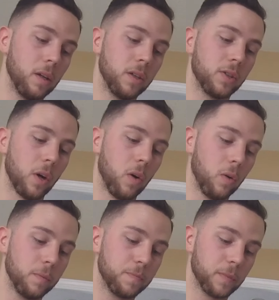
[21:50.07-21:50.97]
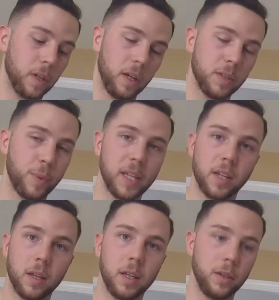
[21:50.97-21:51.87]
So it's
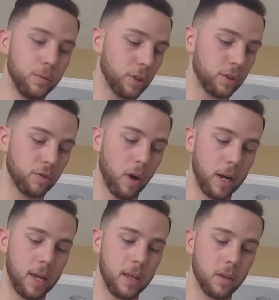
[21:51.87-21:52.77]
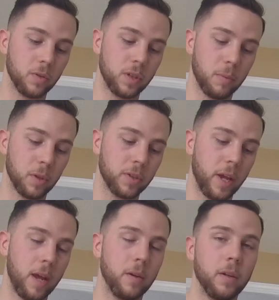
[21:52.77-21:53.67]
basically, you just try to hit those numbers.
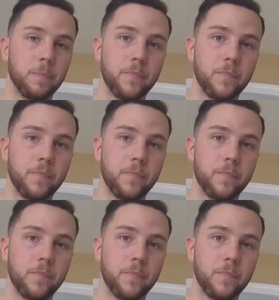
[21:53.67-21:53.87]
And